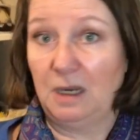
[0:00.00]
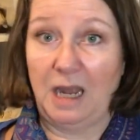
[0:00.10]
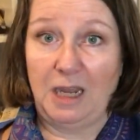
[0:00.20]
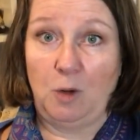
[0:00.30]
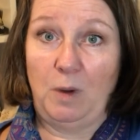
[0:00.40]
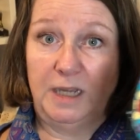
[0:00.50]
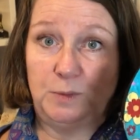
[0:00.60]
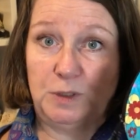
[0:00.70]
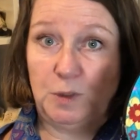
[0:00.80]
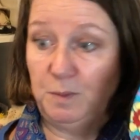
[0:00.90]
Likewise,
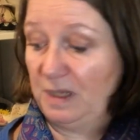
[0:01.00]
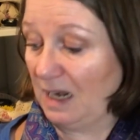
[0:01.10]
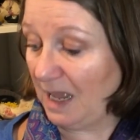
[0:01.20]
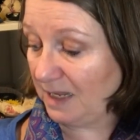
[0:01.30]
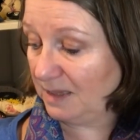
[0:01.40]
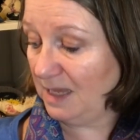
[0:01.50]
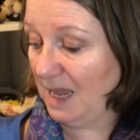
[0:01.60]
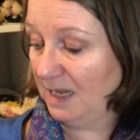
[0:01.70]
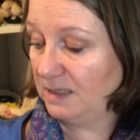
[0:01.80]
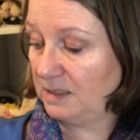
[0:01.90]
with something like
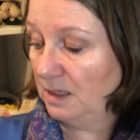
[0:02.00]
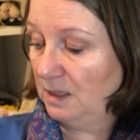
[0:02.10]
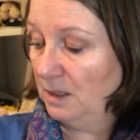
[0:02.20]
this,